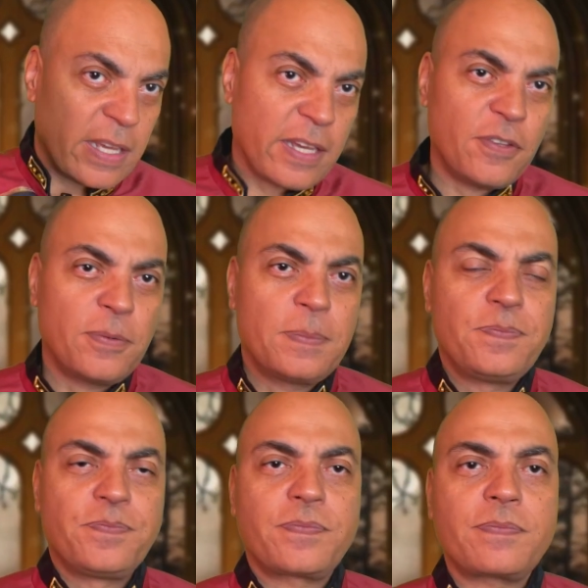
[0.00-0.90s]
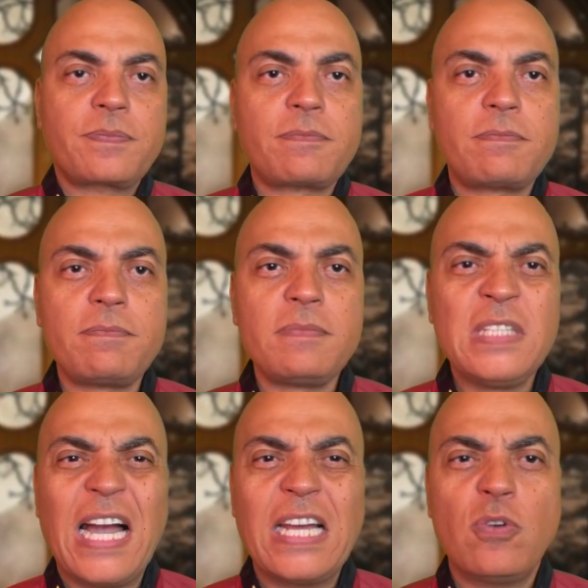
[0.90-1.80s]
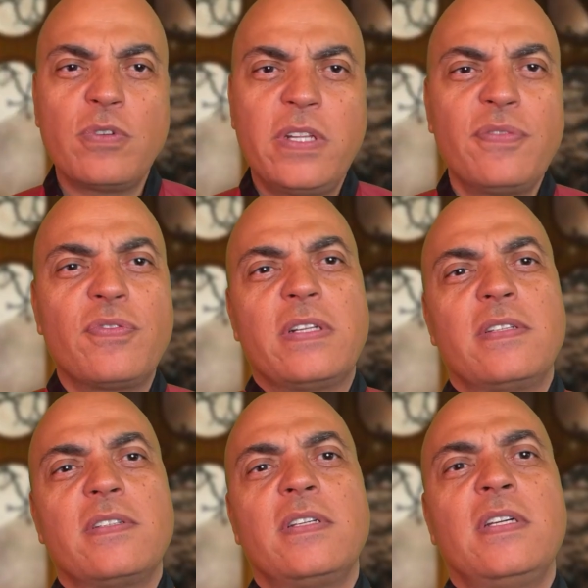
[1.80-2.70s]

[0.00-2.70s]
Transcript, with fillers: head. I look different.